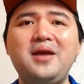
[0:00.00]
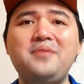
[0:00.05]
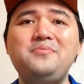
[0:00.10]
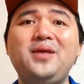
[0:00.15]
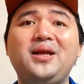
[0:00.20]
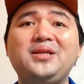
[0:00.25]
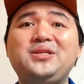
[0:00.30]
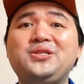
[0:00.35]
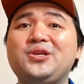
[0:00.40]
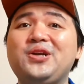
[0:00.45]
I'm
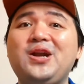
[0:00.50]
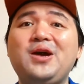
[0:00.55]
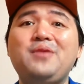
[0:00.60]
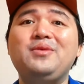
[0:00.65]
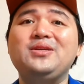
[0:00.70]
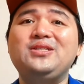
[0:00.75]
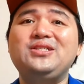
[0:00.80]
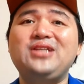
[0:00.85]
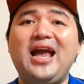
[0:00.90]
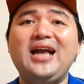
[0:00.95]
not sure how
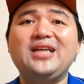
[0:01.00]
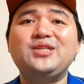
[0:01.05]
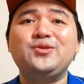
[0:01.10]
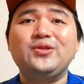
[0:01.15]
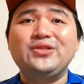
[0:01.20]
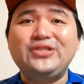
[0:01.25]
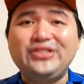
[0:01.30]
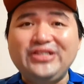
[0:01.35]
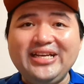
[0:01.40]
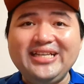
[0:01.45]
much
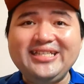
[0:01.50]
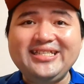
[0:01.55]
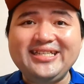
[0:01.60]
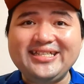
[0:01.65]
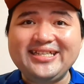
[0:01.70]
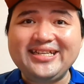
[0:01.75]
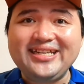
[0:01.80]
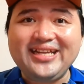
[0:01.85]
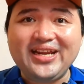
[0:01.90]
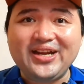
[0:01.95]
actual cheese
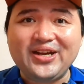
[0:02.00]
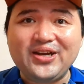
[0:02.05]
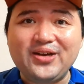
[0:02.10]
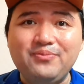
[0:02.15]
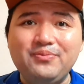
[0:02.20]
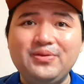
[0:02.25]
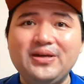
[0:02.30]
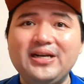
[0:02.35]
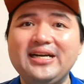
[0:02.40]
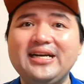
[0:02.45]
is in here,
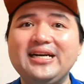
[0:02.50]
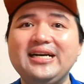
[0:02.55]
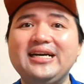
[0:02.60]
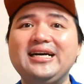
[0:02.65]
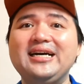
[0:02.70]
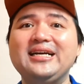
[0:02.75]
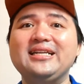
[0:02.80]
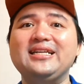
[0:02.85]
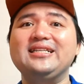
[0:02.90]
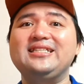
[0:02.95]

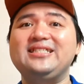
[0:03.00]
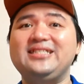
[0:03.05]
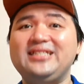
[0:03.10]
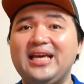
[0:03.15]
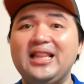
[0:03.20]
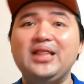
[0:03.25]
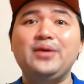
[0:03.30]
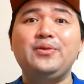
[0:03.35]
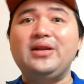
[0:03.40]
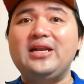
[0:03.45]
but it's yellow